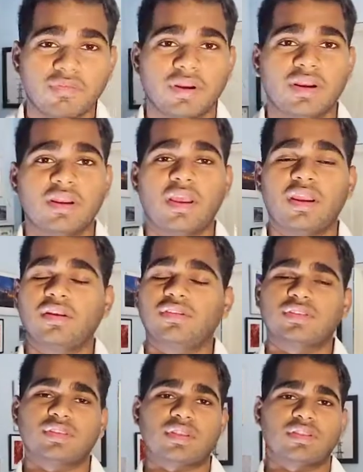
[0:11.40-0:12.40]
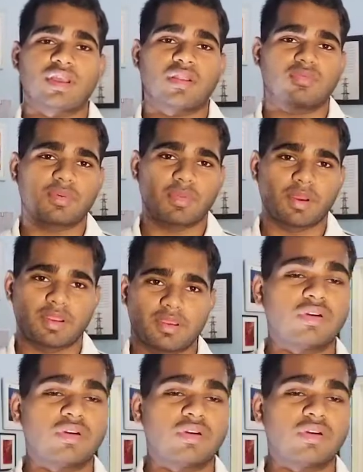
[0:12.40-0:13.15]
everyone, and this is Adhyatam Verma here.